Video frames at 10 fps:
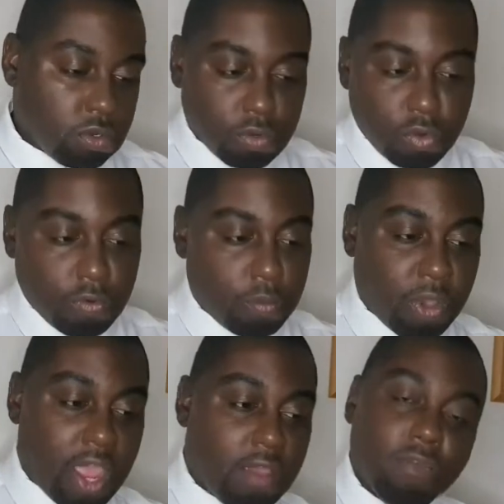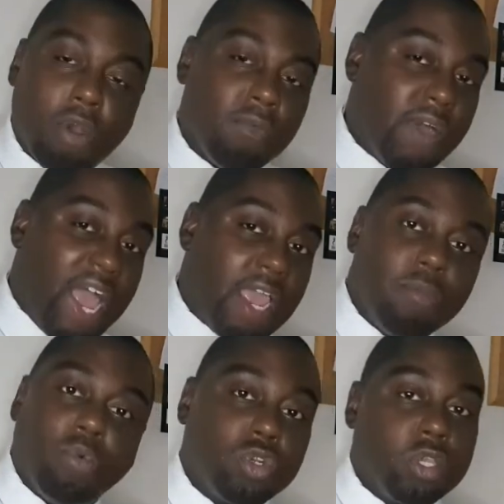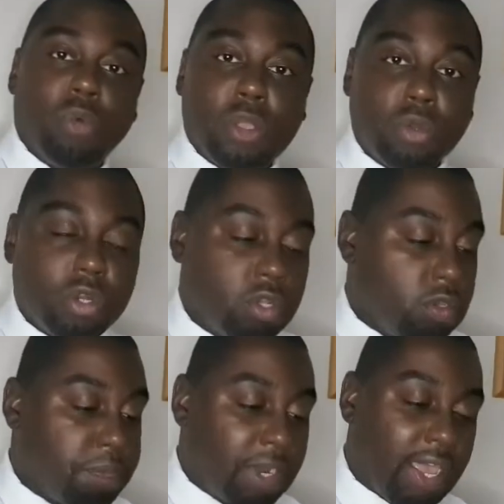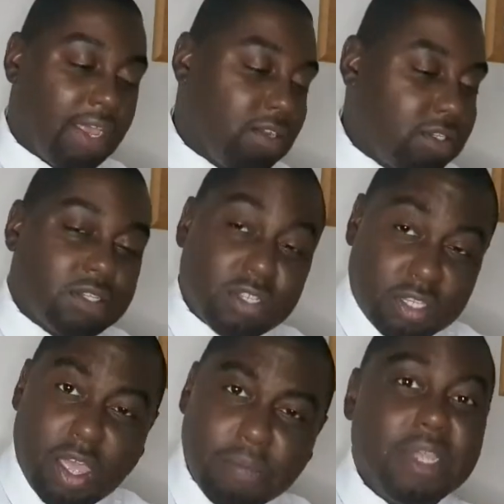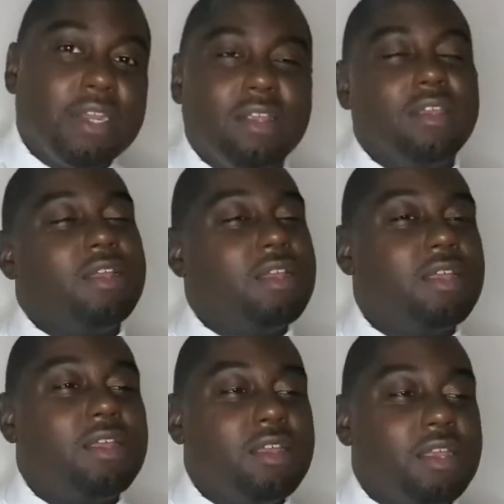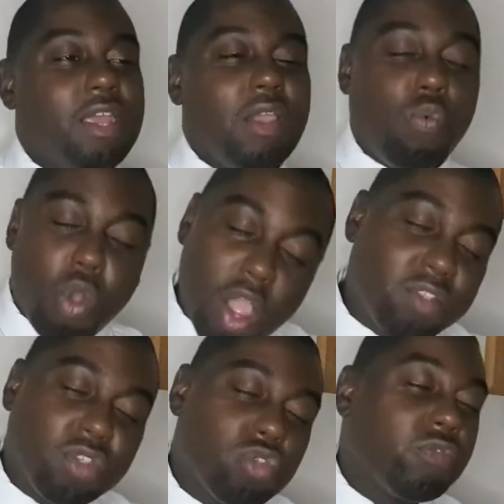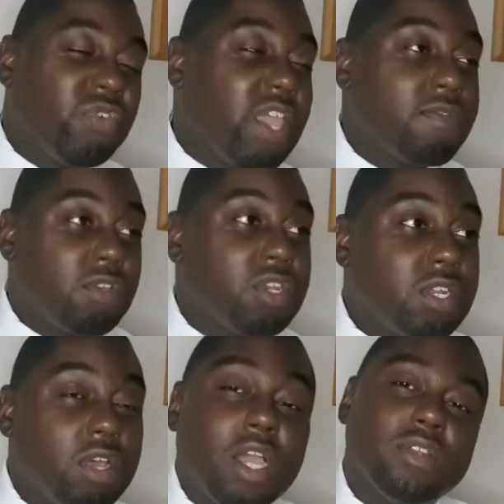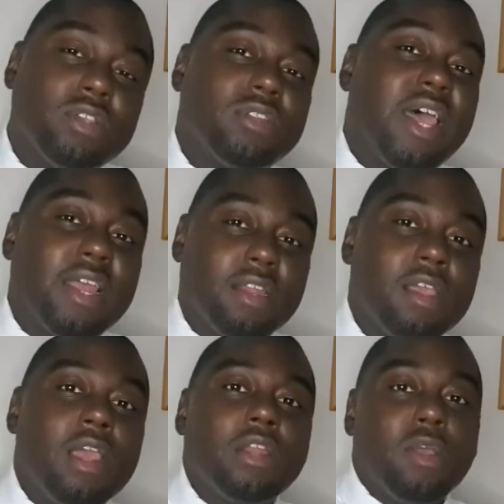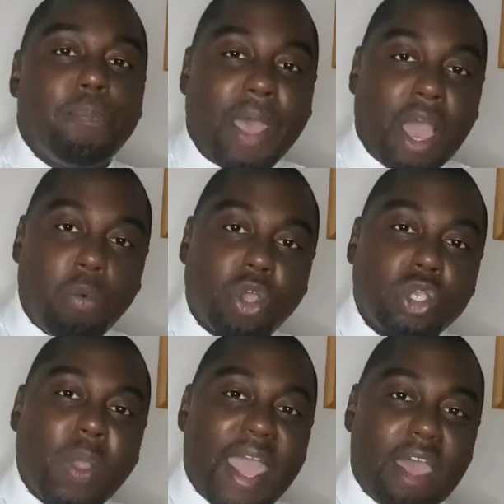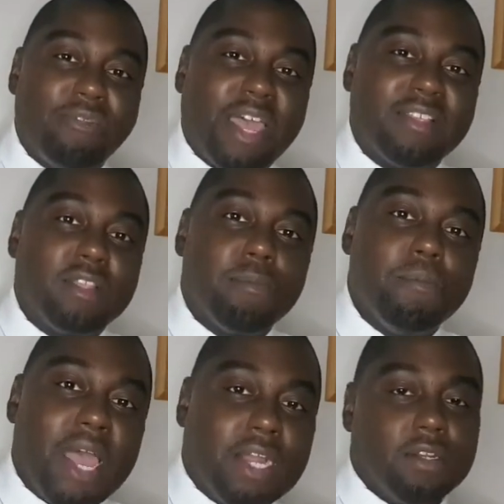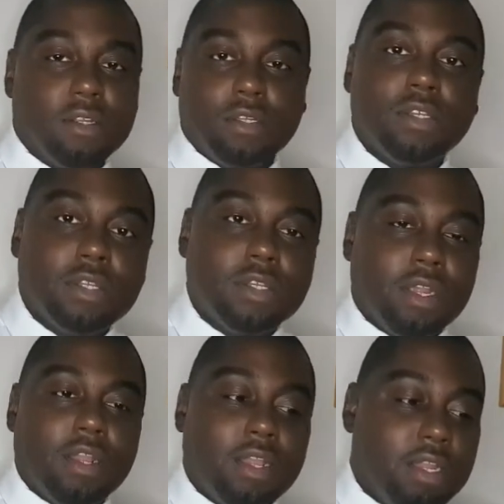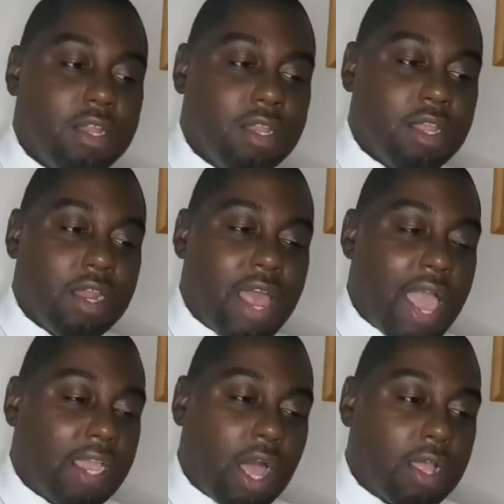or whatever, vibe, do what you want to do. But like, do you see what I mean? It works in your favor. You need to understand the power you have as a man. Like,